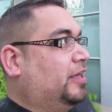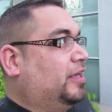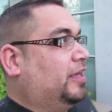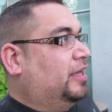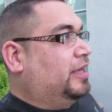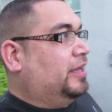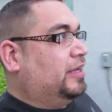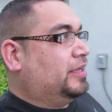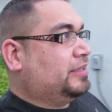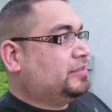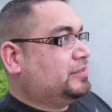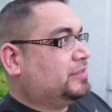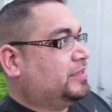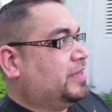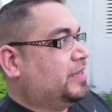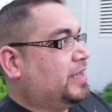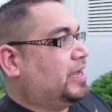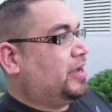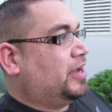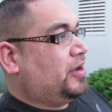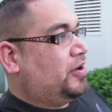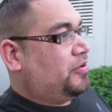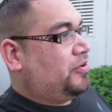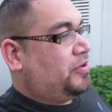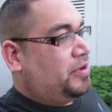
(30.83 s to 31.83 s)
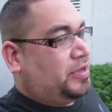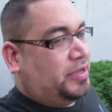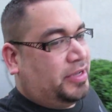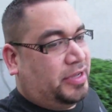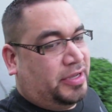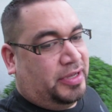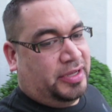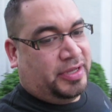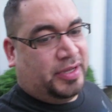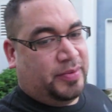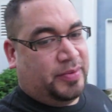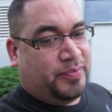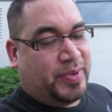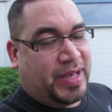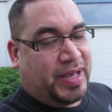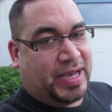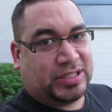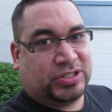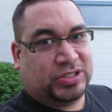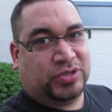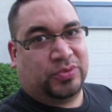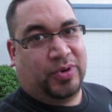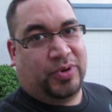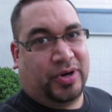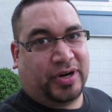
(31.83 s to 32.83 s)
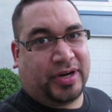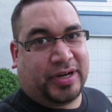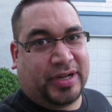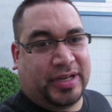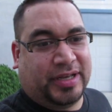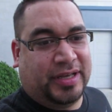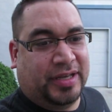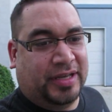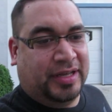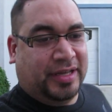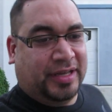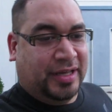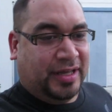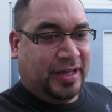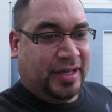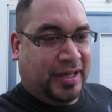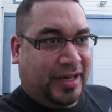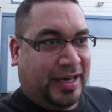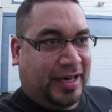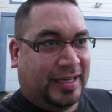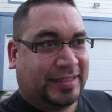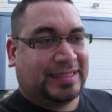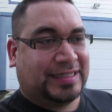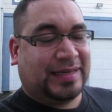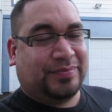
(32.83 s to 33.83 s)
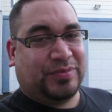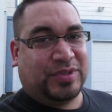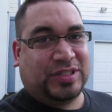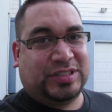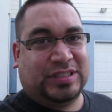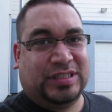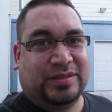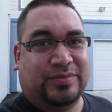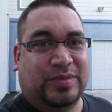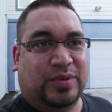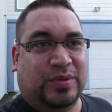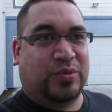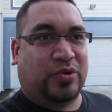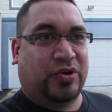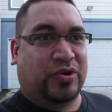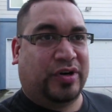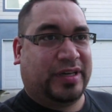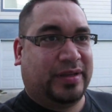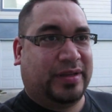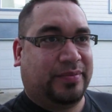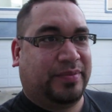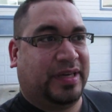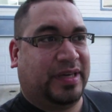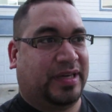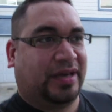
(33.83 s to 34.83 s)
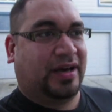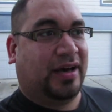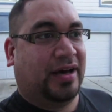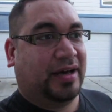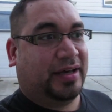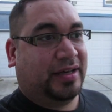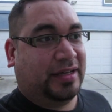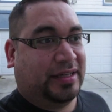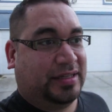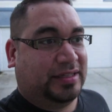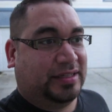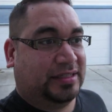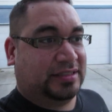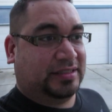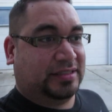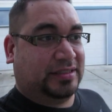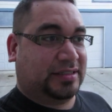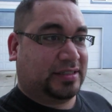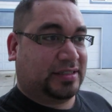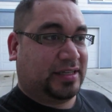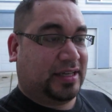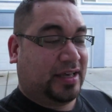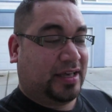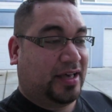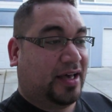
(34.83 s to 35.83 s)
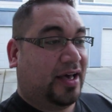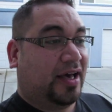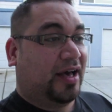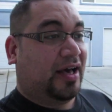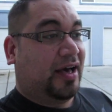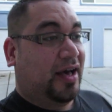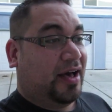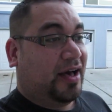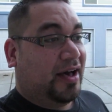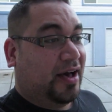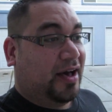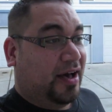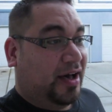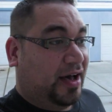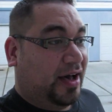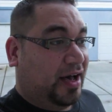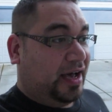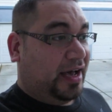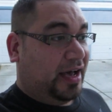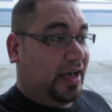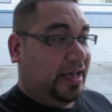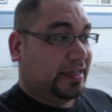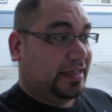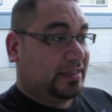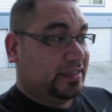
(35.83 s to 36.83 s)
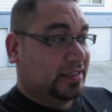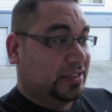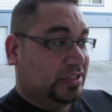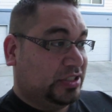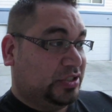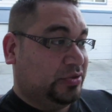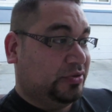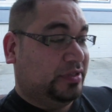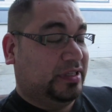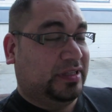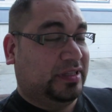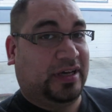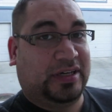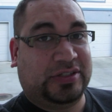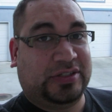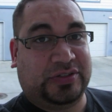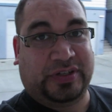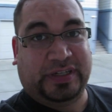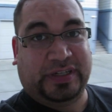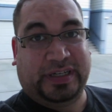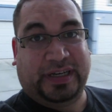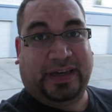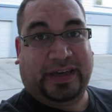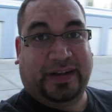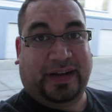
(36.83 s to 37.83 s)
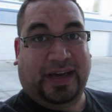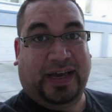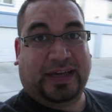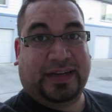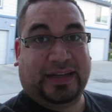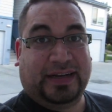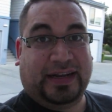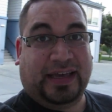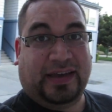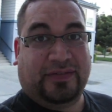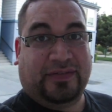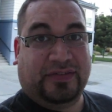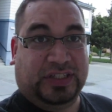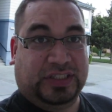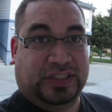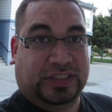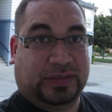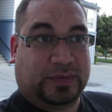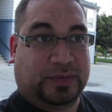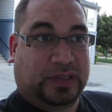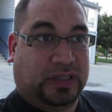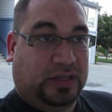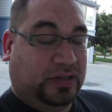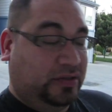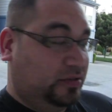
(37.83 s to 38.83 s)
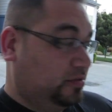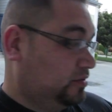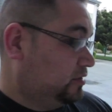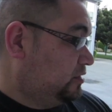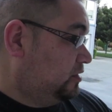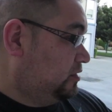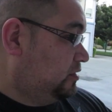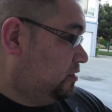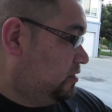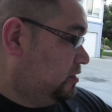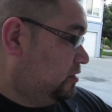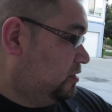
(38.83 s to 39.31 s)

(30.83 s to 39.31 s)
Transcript: And now back to work. I skipped this gym in the morning because I didn't do any laundry and I didn't have any gym clothes.